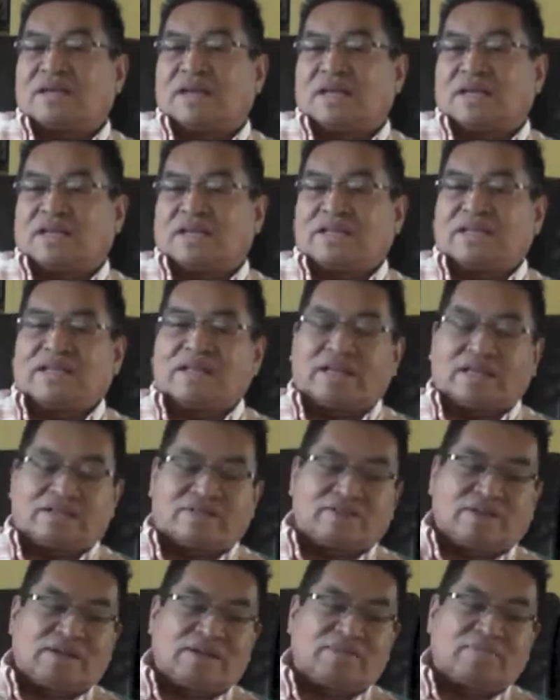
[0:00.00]
And in
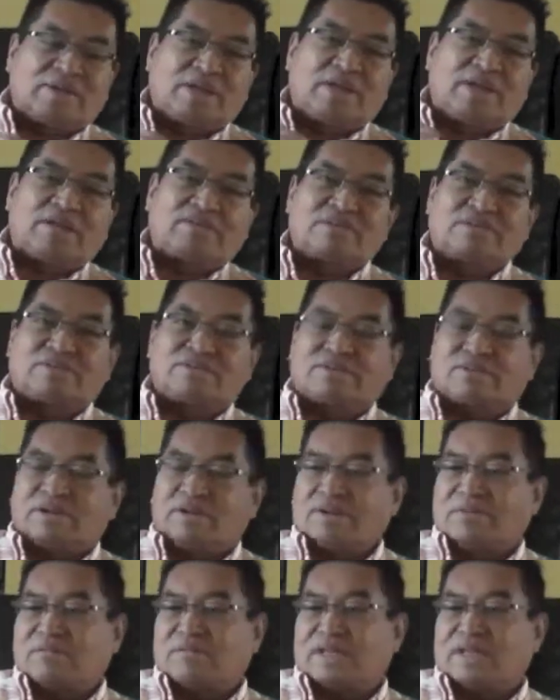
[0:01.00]
that dream, he also
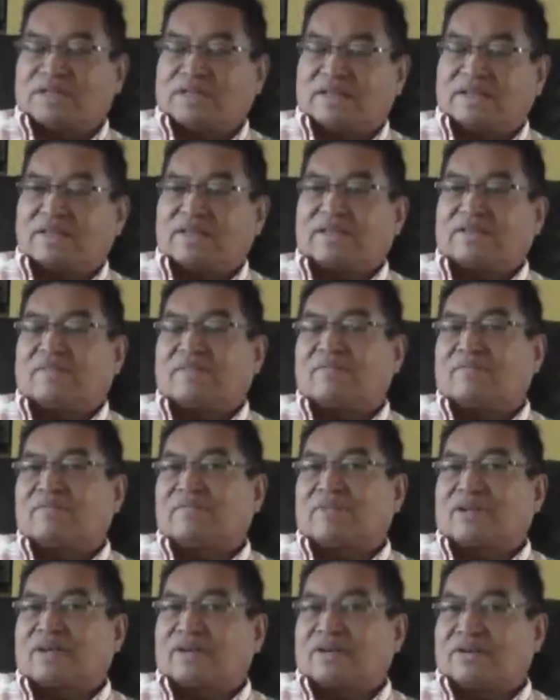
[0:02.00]
told them that
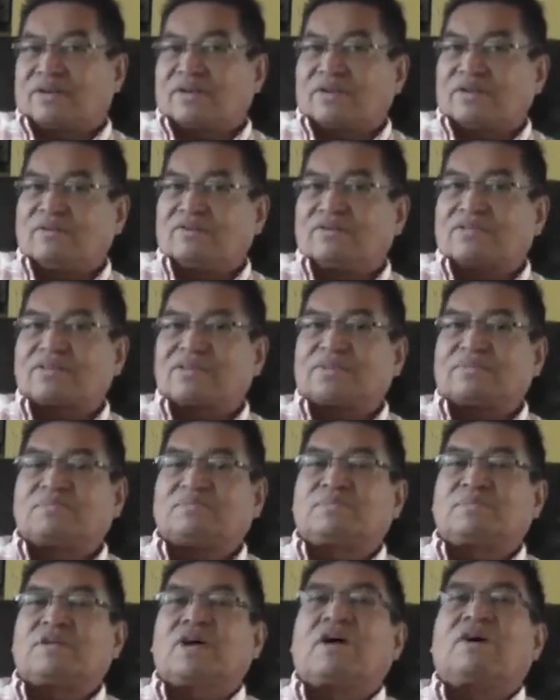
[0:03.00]
they're going to use this
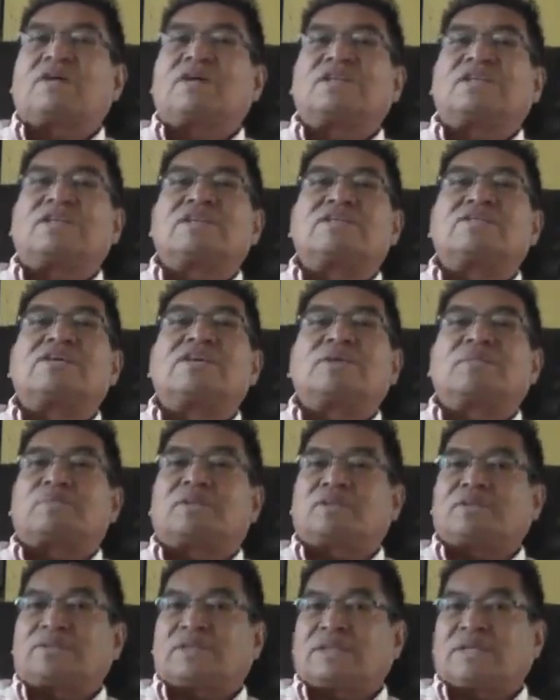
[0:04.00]
dog in the
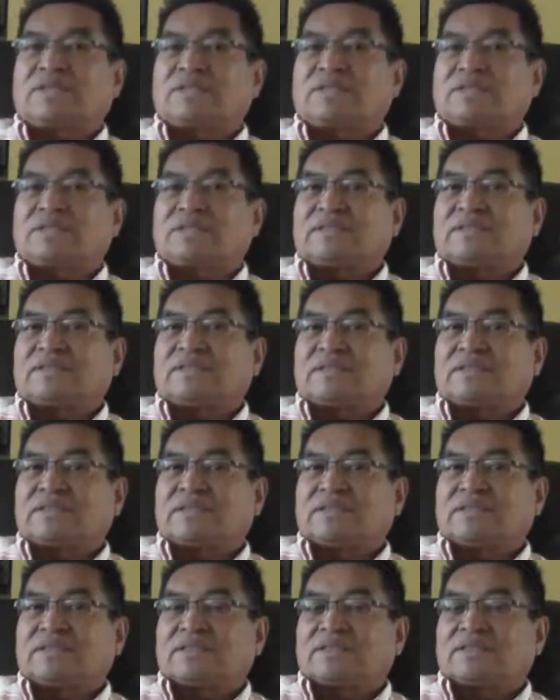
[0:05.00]
ceremony,
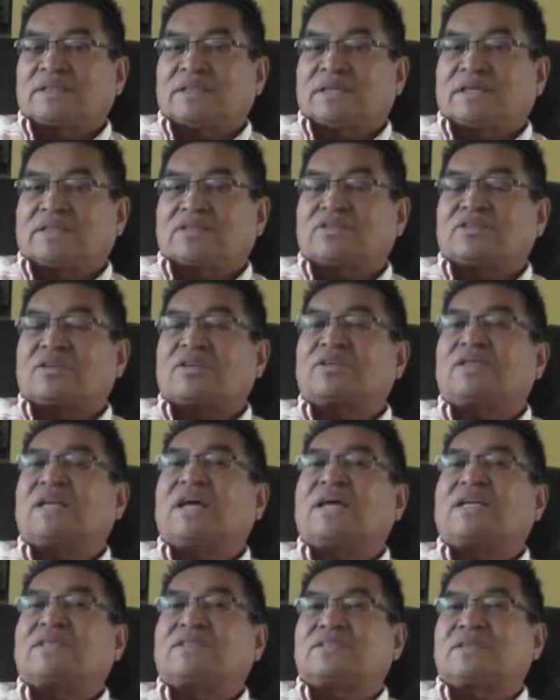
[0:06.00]
in the sun
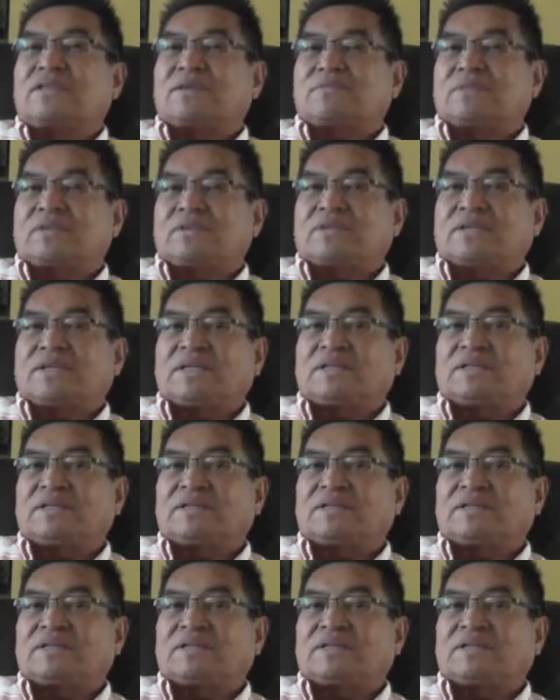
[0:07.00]
dance ceremony.